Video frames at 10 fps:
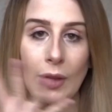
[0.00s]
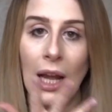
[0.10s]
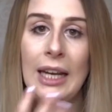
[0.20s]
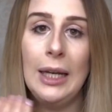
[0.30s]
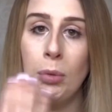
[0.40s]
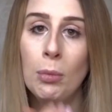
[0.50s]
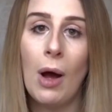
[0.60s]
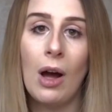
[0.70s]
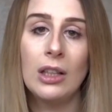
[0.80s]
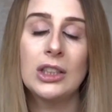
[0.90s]
a lip
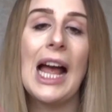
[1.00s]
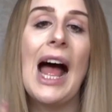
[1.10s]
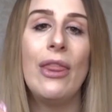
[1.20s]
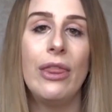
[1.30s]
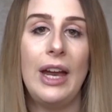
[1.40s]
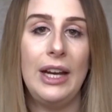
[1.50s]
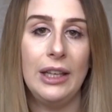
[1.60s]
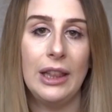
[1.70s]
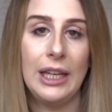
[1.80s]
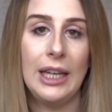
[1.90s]
mask, and
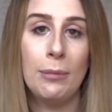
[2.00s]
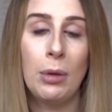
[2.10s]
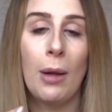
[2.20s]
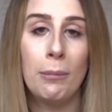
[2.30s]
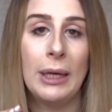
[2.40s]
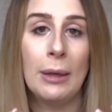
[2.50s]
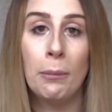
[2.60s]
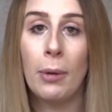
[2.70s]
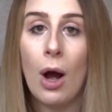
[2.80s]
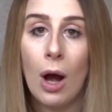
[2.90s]
then the
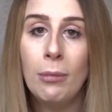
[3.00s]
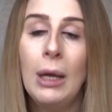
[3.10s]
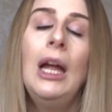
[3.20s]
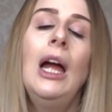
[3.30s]
Plumping balm.